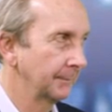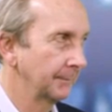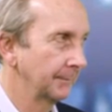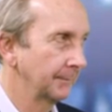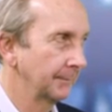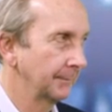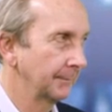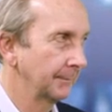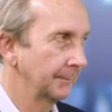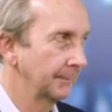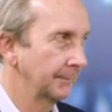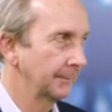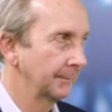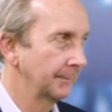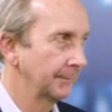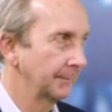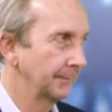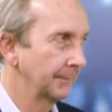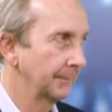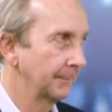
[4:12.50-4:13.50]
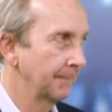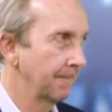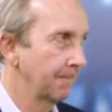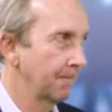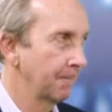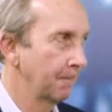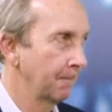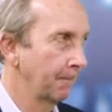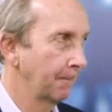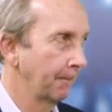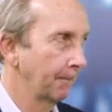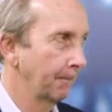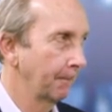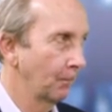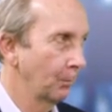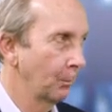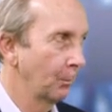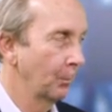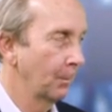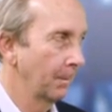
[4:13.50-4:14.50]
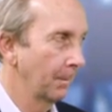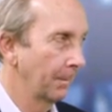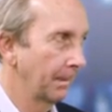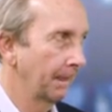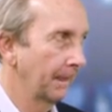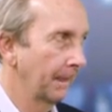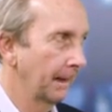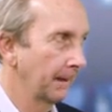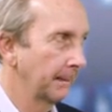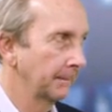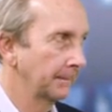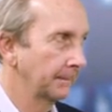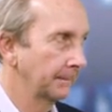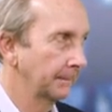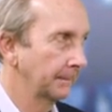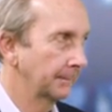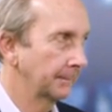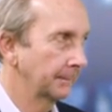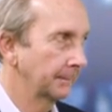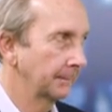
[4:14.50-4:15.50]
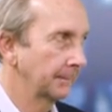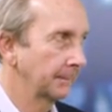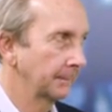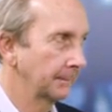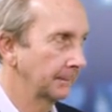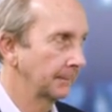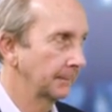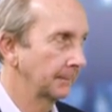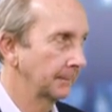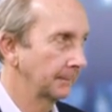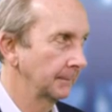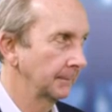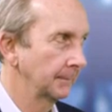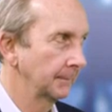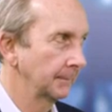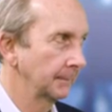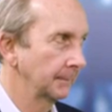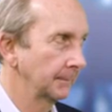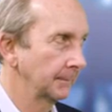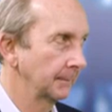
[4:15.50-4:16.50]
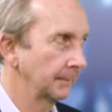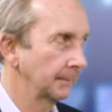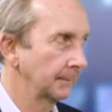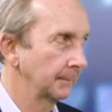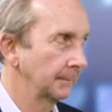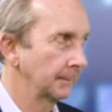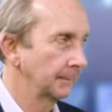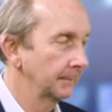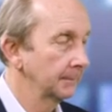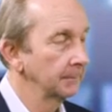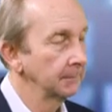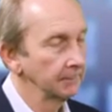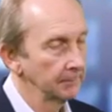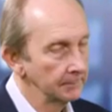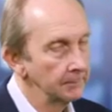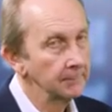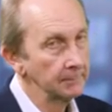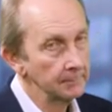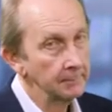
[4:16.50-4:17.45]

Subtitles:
(not speaking)